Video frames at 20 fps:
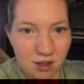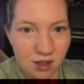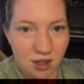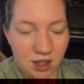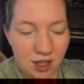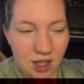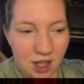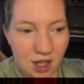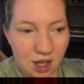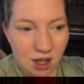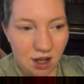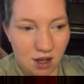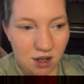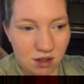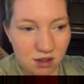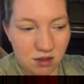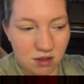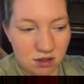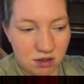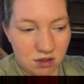yeah,
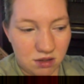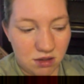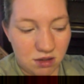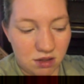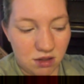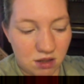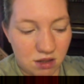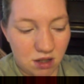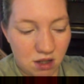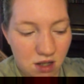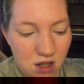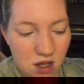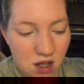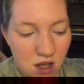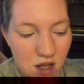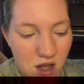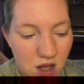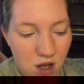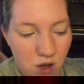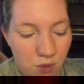
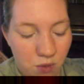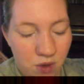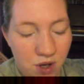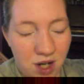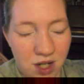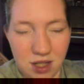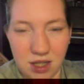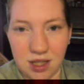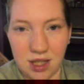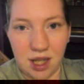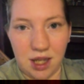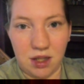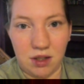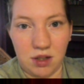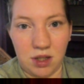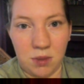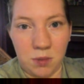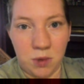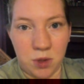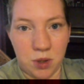we're not together
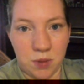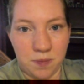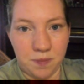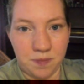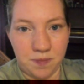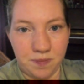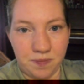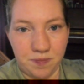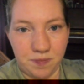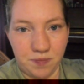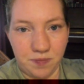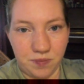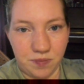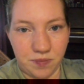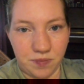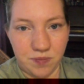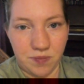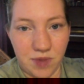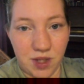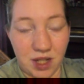anymore.
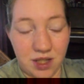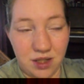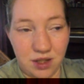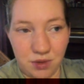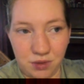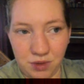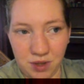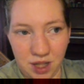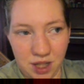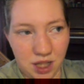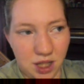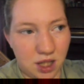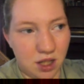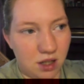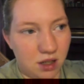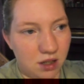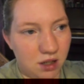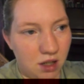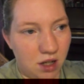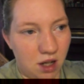I don't like
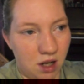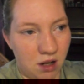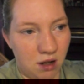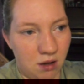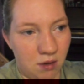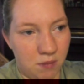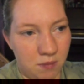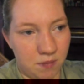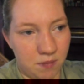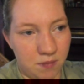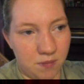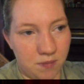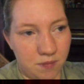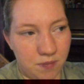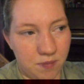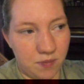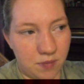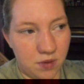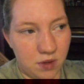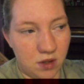it, um,
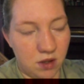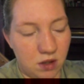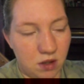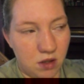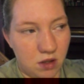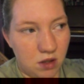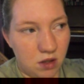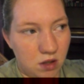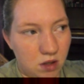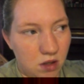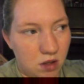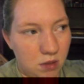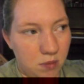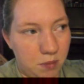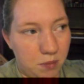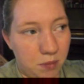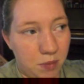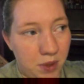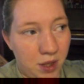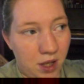
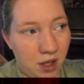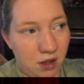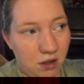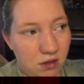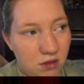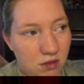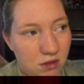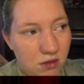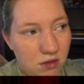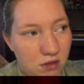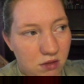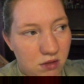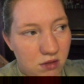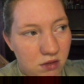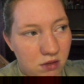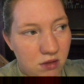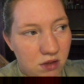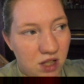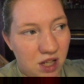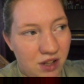but
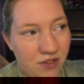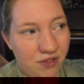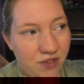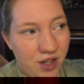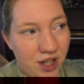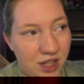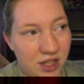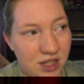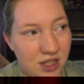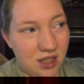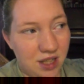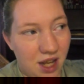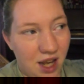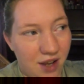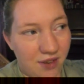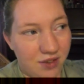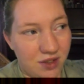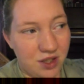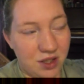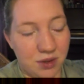if I
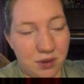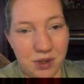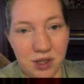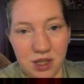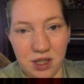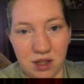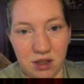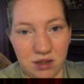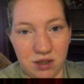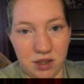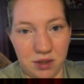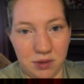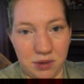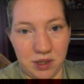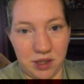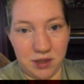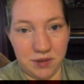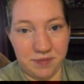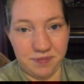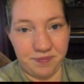have to deal with it, I'll deal
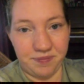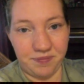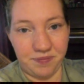with it.